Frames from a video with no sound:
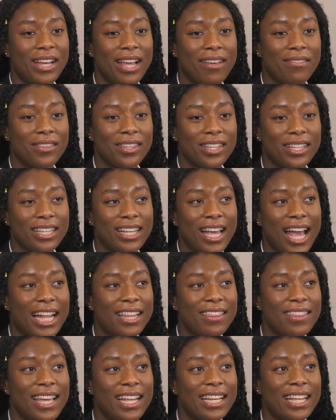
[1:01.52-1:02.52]
11,
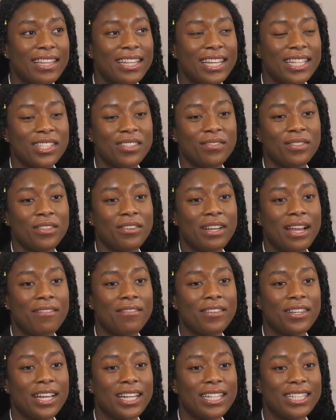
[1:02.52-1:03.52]
and then at the end of year
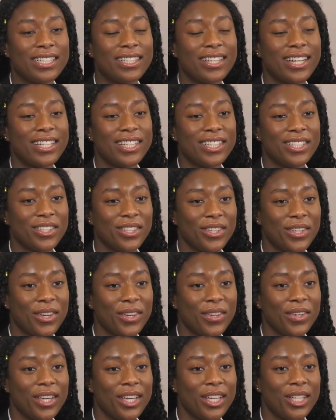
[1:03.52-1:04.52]
11 I decided to
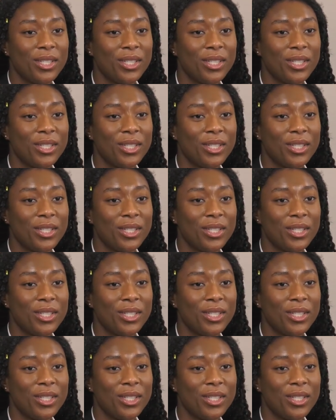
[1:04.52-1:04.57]
go